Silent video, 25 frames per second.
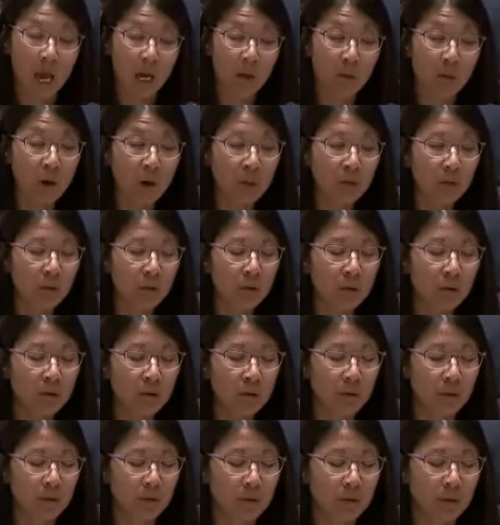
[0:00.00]
I went to
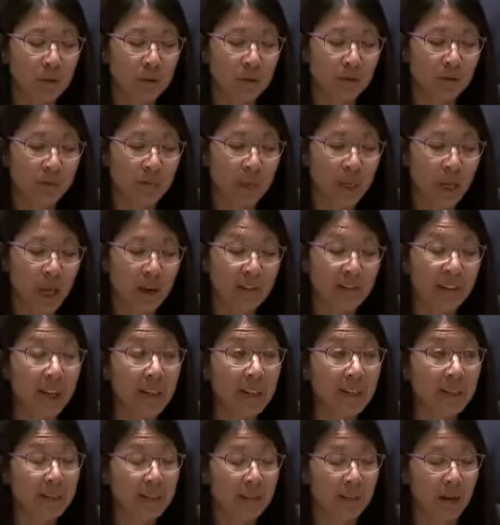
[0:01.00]
Kunduz,
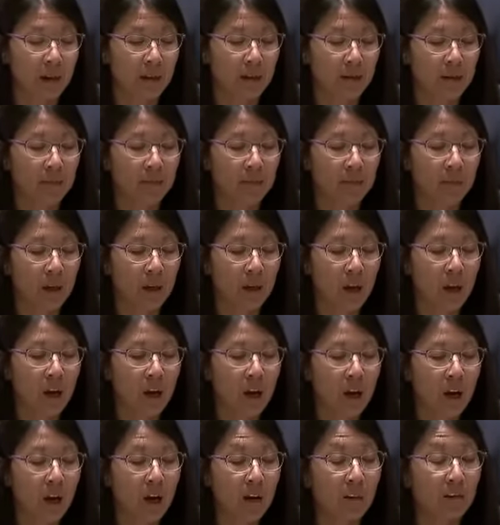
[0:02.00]
Afghanistan,
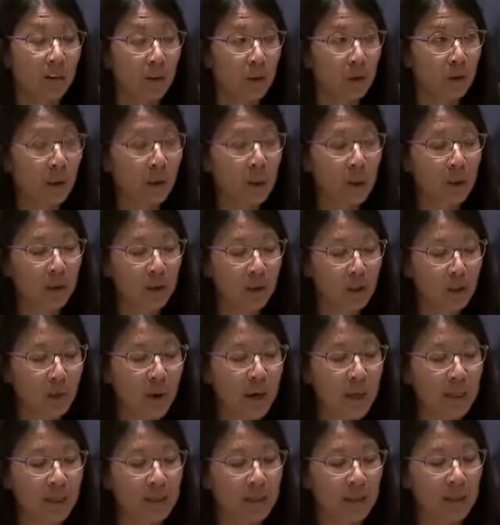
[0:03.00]
following the
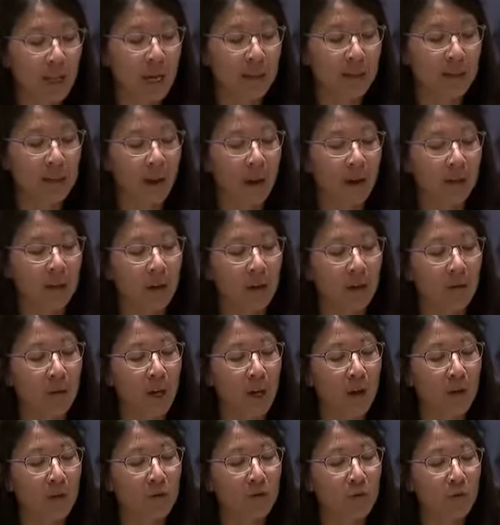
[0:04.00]
U.S. attack on
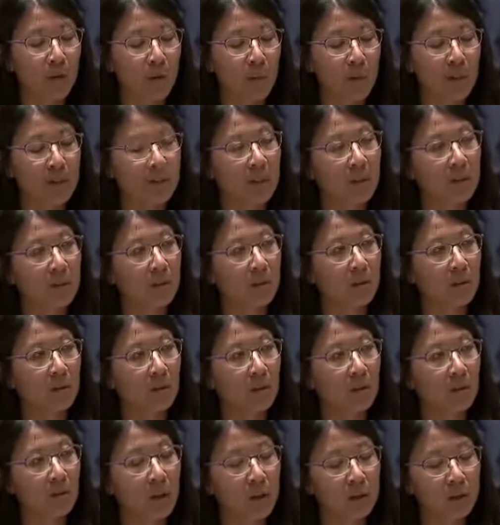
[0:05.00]
our trauma center
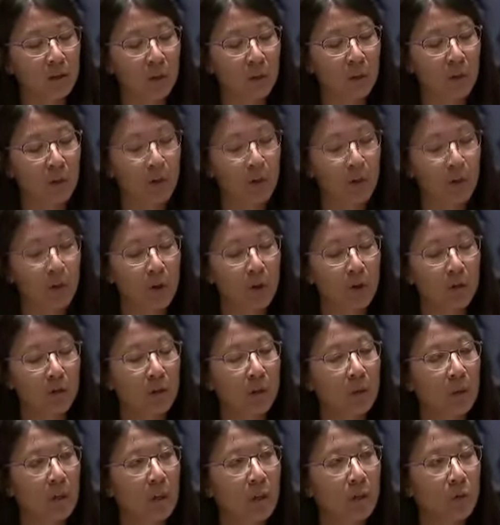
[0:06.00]
on October 3,
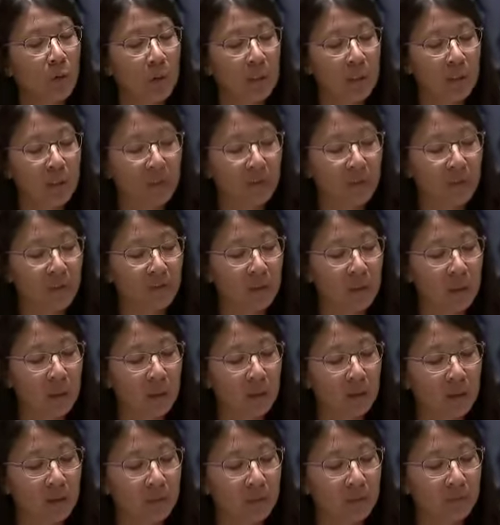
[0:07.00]

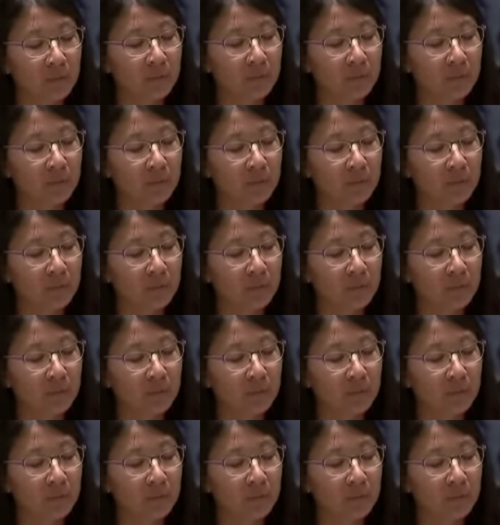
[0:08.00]
2015.